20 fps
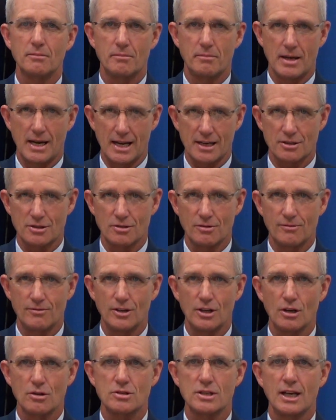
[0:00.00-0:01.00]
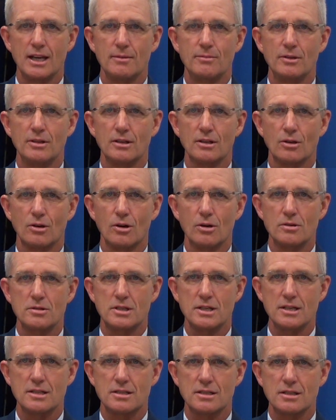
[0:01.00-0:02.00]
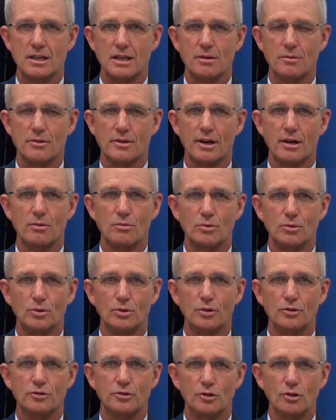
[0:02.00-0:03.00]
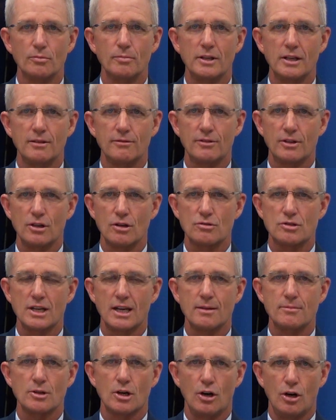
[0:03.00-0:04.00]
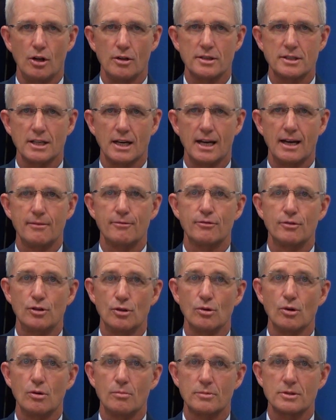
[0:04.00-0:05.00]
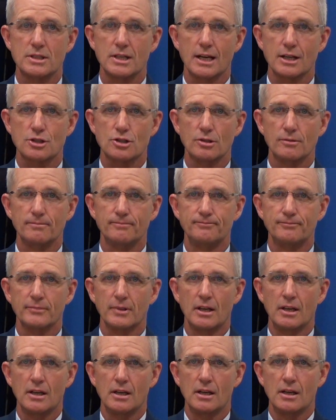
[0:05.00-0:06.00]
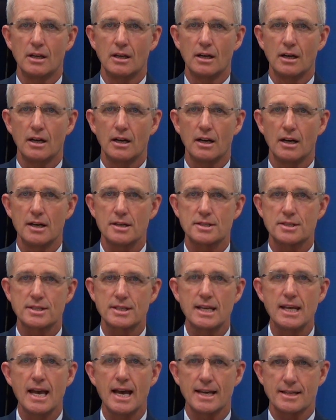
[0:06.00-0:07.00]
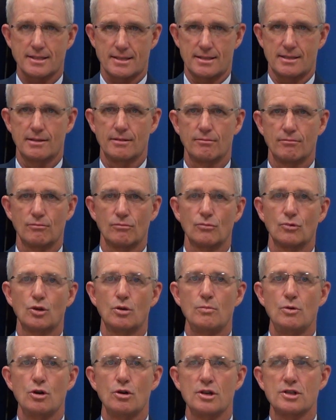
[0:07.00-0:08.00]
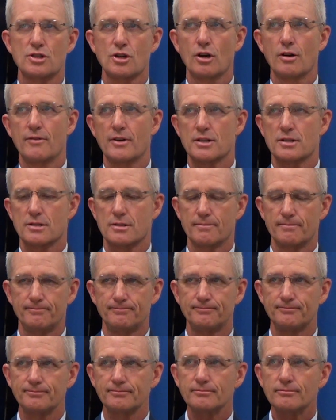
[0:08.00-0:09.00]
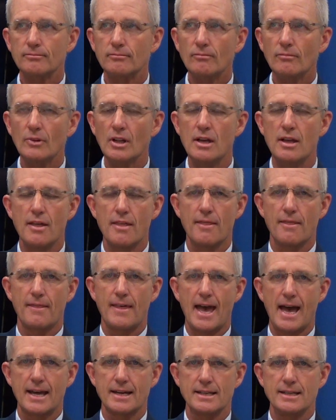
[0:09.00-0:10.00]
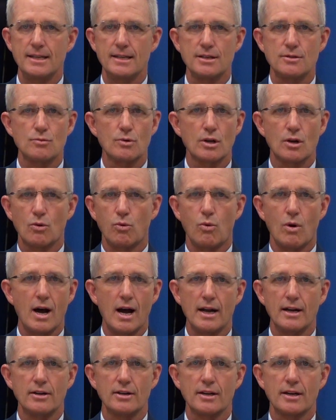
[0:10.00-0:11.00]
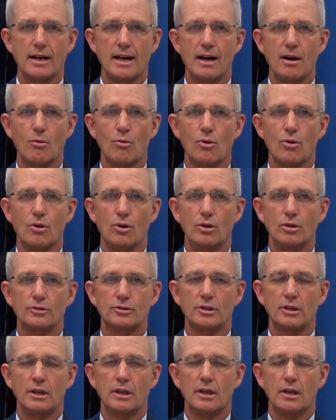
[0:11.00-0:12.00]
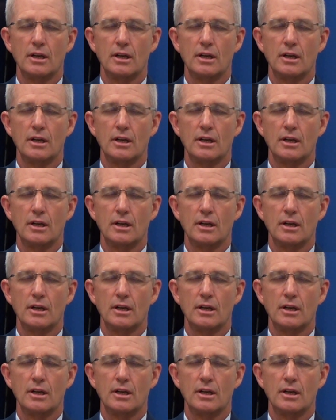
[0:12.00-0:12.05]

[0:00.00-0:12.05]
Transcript: back to the videotaping in ROTC with our rules. You're being videotaped all the time for your own protection. CS, community service. That is required in our world.